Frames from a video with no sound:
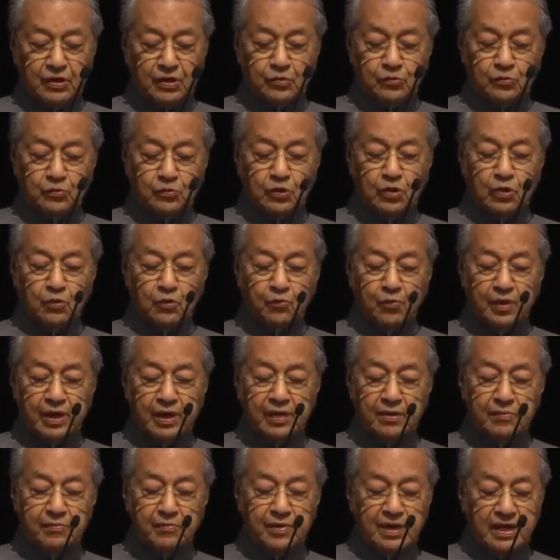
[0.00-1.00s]
to the
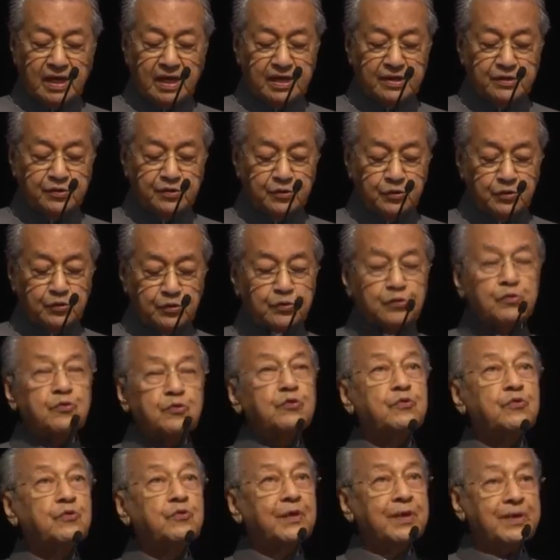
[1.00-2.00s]
way we are used to
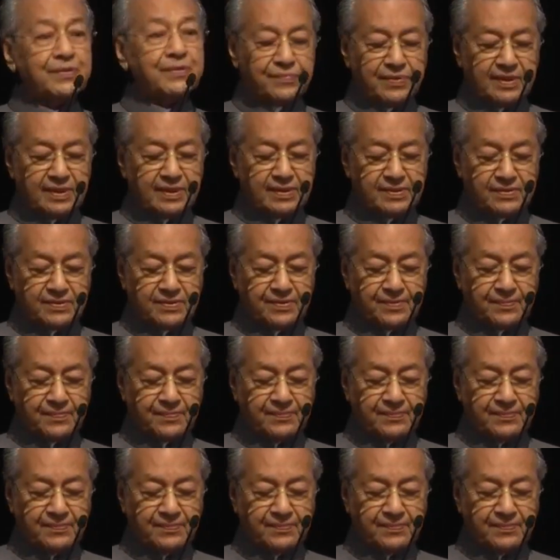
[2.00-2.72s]
doing things?